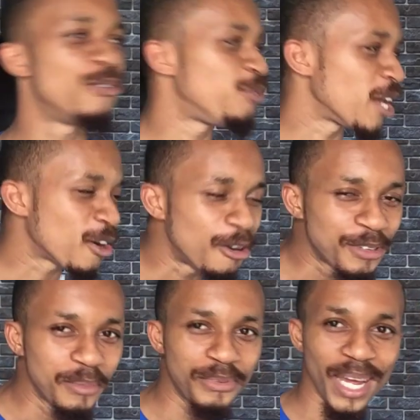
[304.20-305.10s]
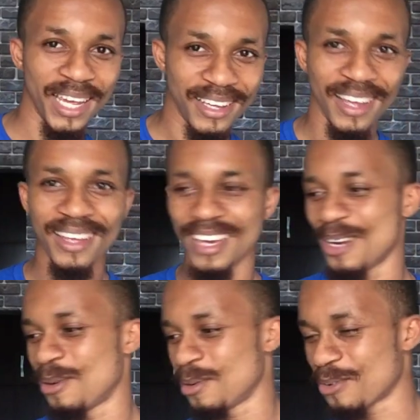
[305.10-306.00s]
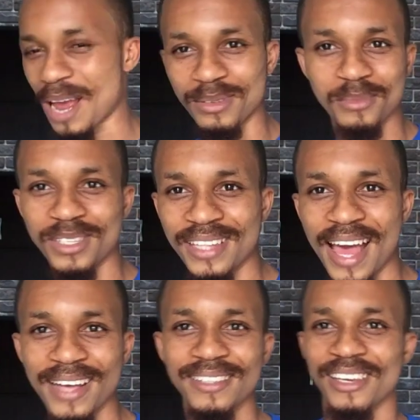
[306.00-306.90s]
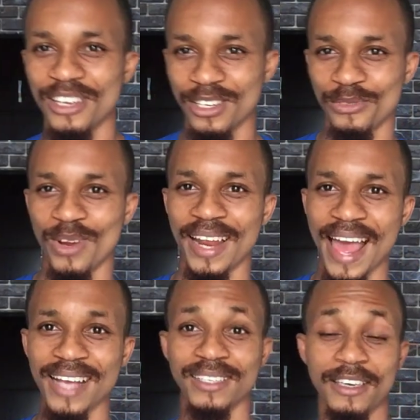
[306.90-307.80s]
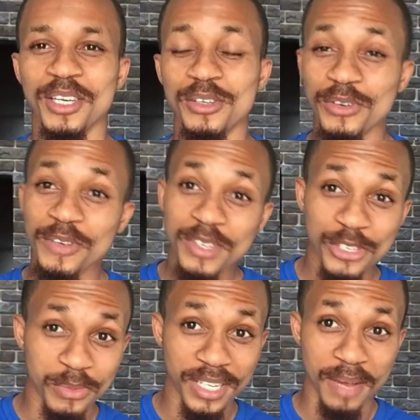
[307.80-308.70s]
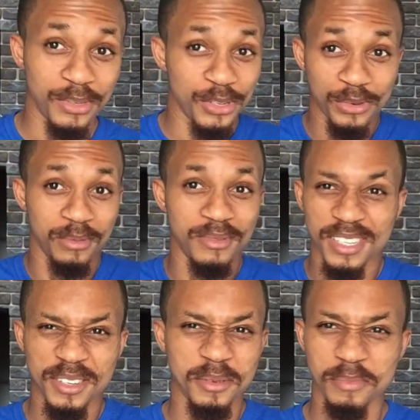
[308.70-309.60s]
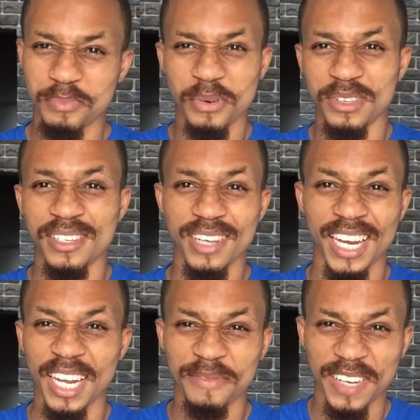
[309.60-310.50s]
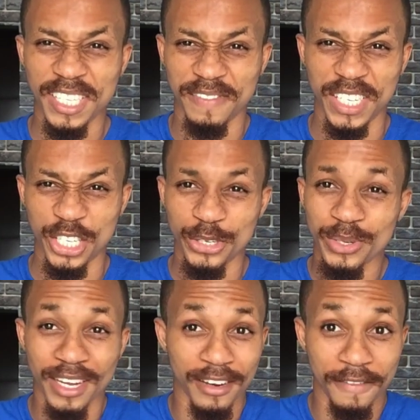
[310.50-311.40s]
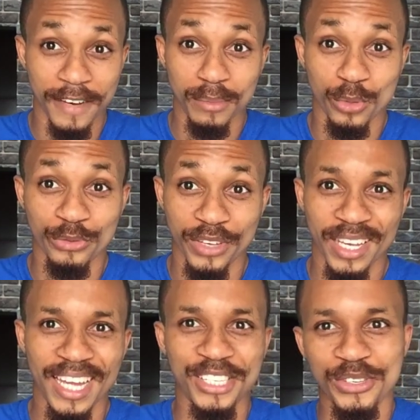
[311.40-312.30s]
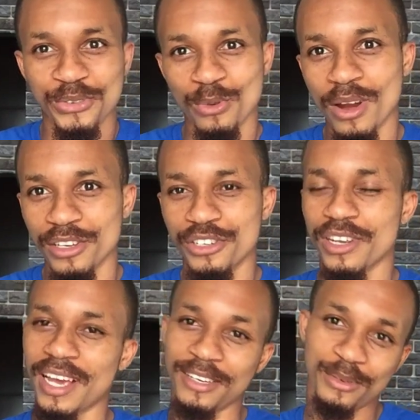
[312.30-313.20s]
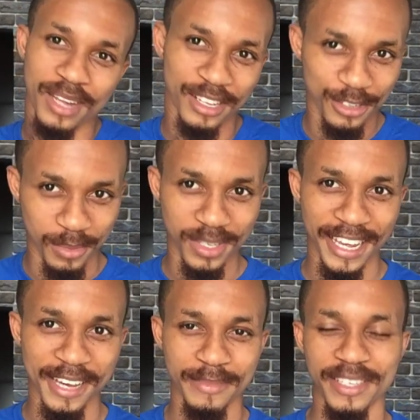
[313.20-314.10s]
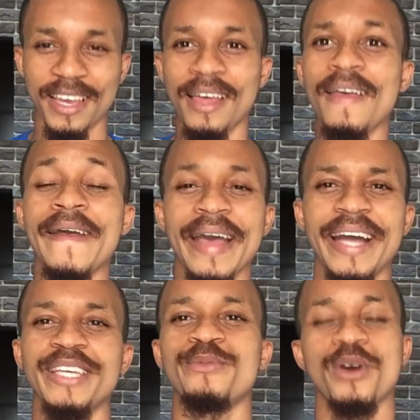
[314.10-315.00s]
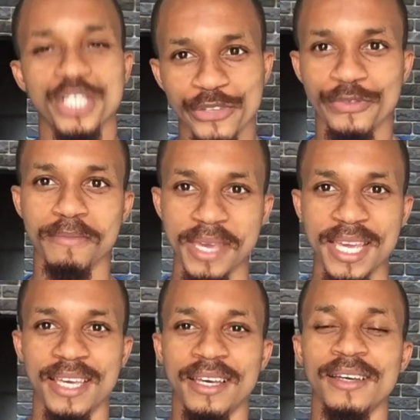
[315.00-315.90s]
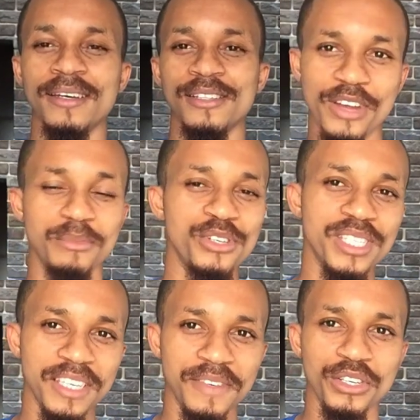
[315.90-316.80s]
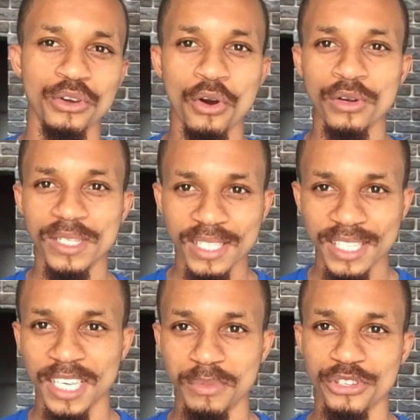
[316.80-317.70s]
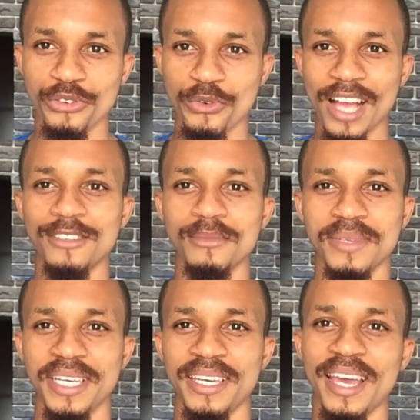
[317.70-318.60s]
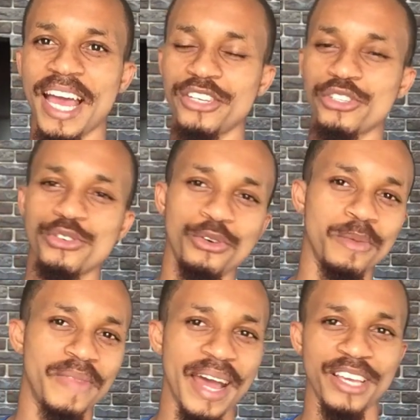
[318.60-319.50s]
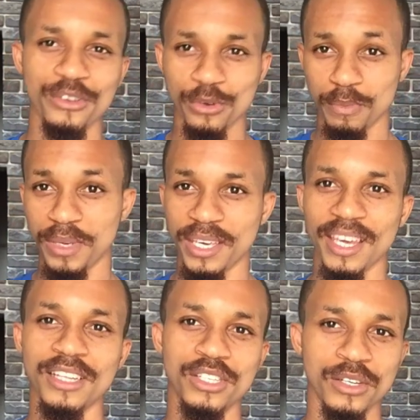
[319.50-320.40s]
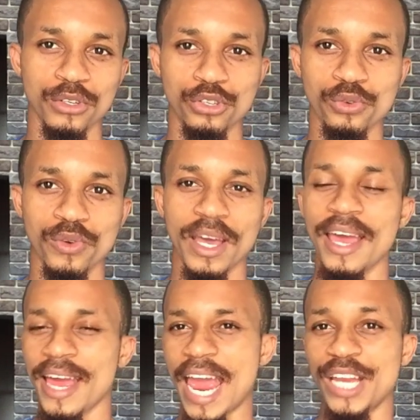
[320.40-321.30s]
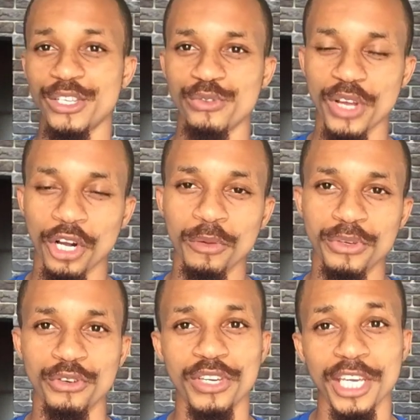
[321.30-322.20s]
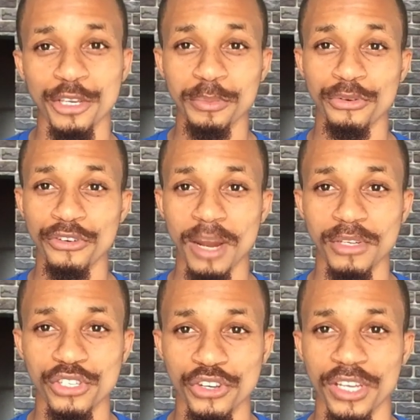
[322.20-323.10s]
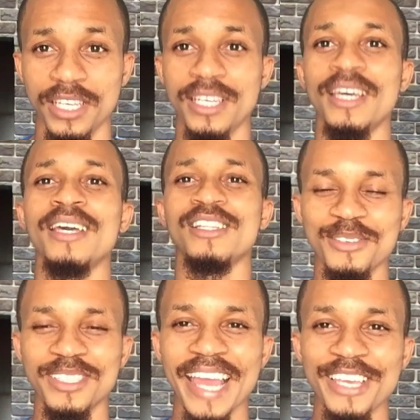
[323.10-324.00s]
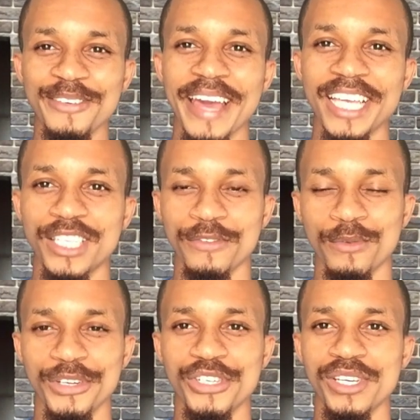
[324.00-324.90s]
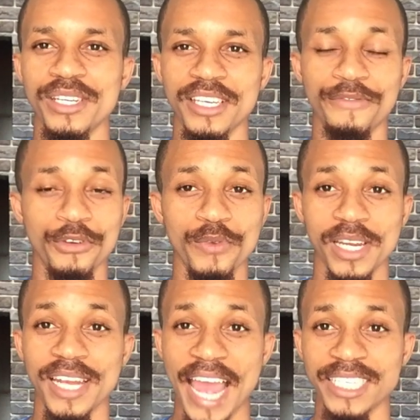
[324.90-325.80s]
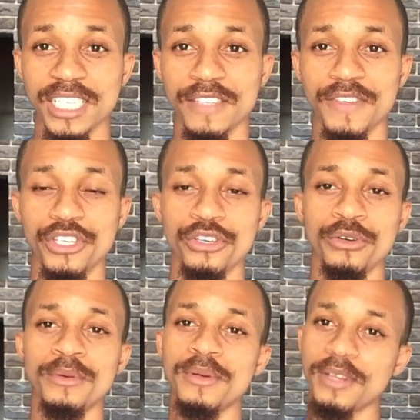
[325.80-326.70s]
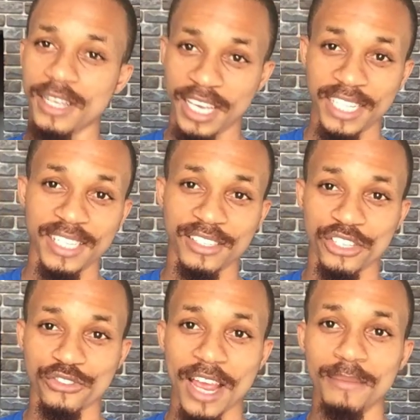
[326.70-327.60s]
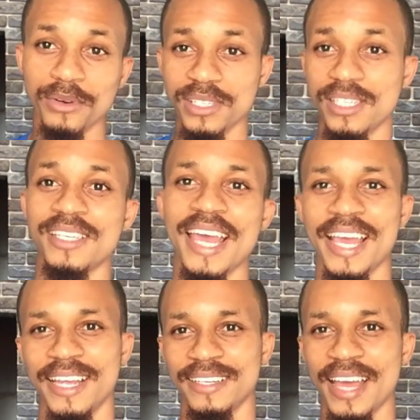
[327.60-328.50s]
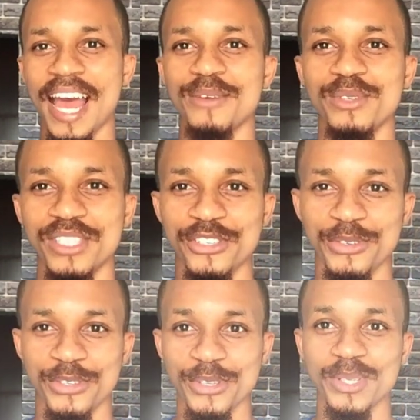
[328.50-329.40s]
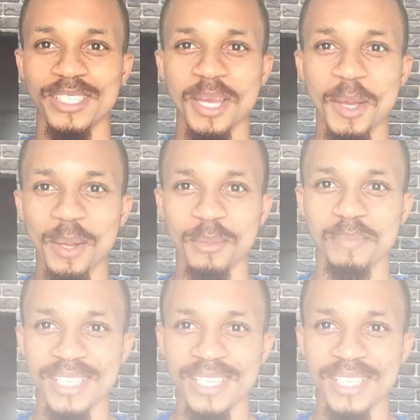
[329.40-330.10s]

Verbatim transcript: go for a coffee break, you know, grab some snacks, you know, relax. You know, even sometimes you could, you know, punch a Netflix video, a Netflix movie and just watch. I do that sometimes, yeah? And it works for me. You know, I'm just giving you all these tips randomly. I just hope that you could pick 18 or 2 and it will help you in your programming journey. So thank you guys for watching. If you really like this video, hit the subscribe button and I will see you soon.